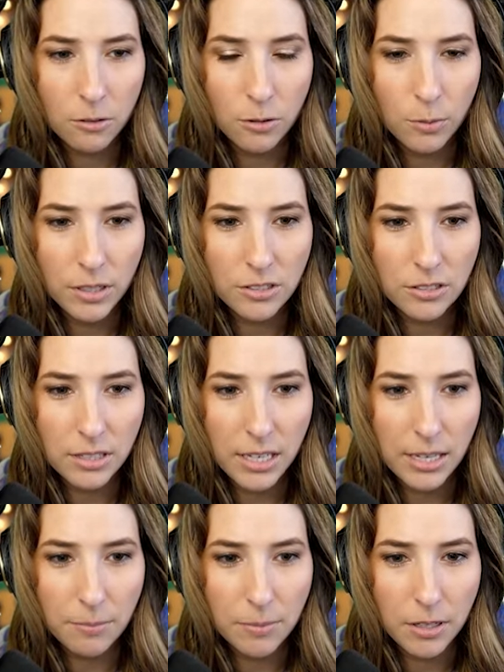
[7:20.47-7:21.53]
Yeah. Or do we just
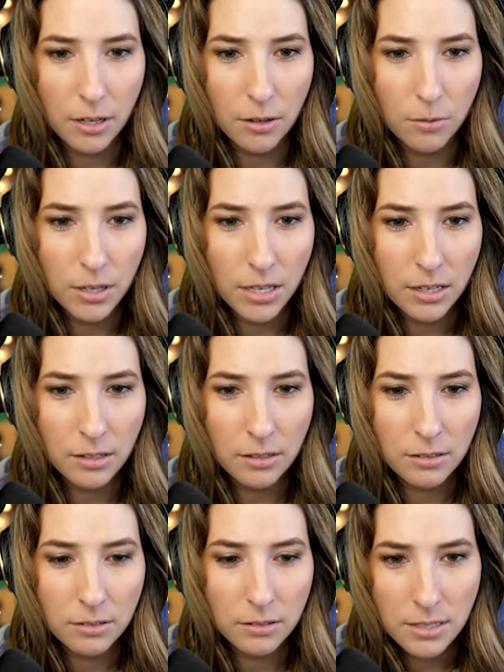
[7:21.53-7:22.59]
keep
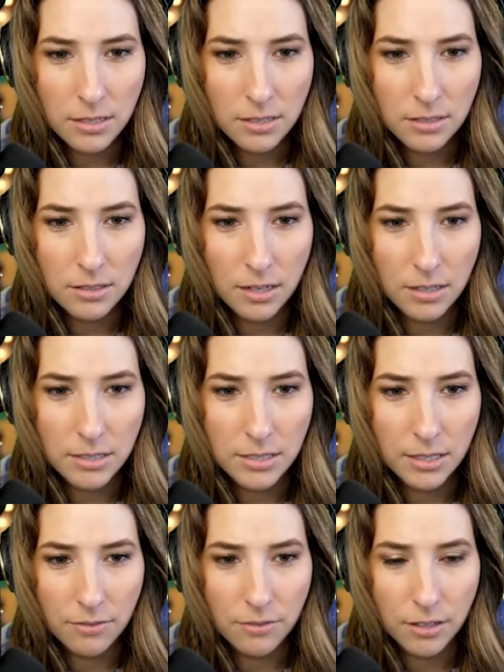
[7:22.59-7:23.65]
going? This is a
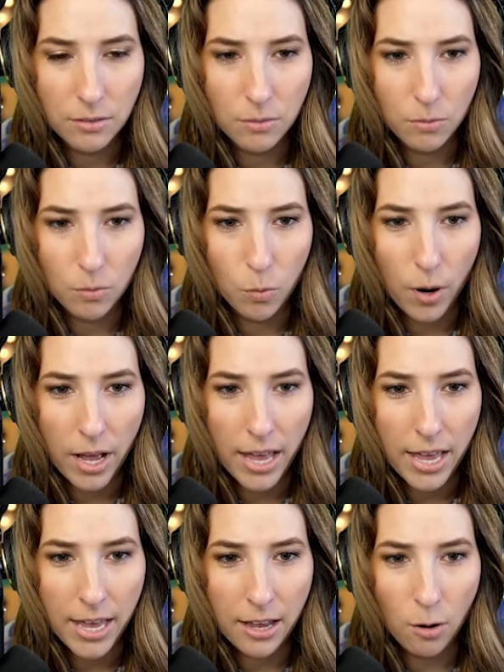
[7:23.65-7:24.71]
different
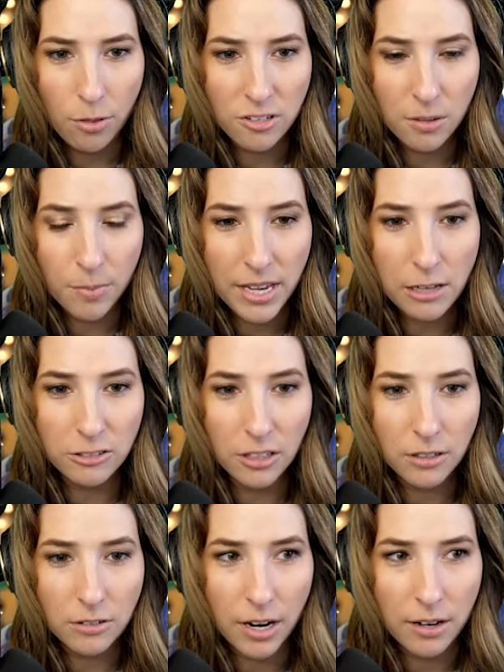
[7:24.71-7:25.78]
way. Oh, there's something else
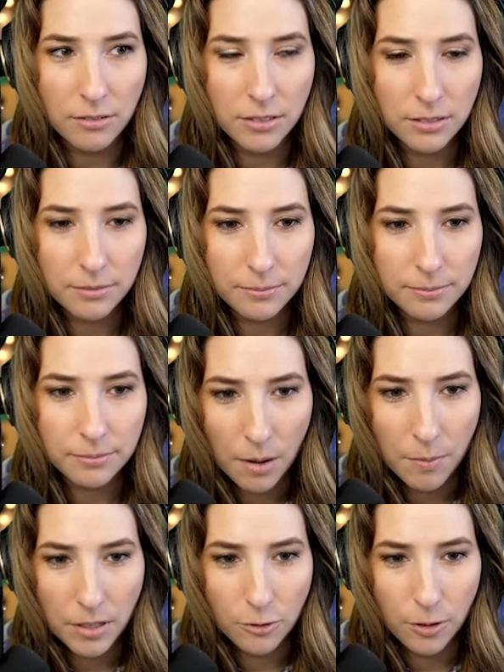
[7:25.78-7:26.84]
on the ground.
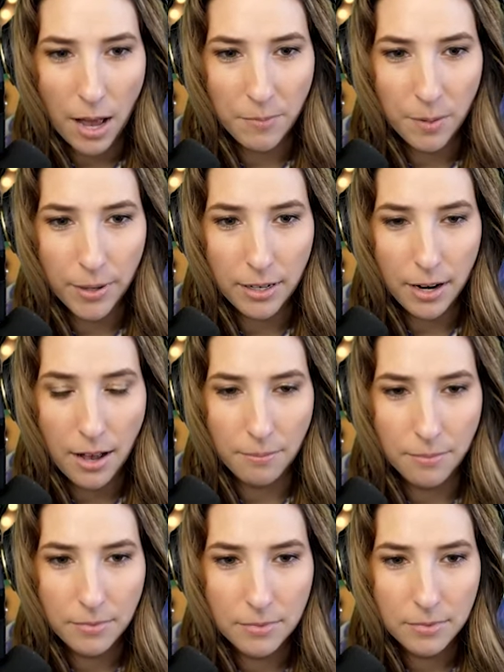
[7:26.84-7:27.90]
I'm gonna pick it
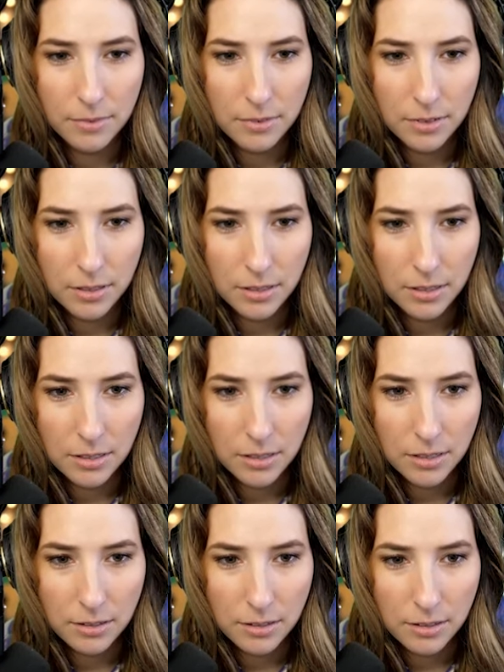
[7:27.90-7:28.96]
up.
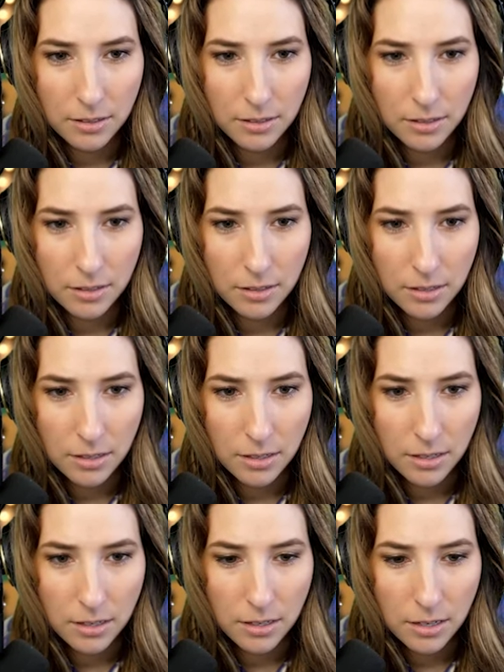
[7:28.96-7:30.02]
Can you pick it up?
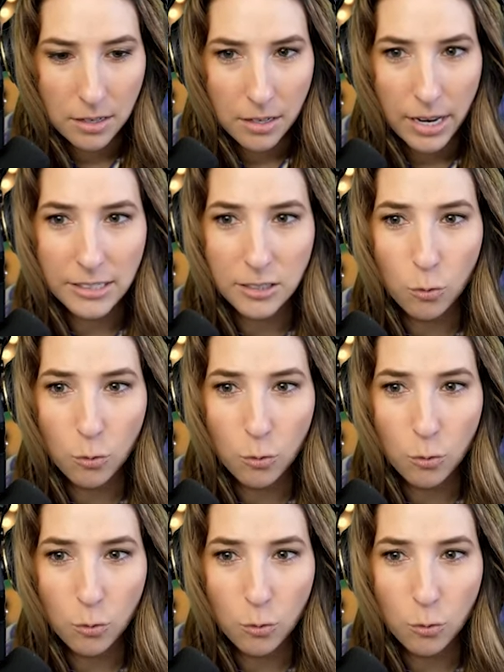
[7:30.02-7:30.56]
Can you? Because it's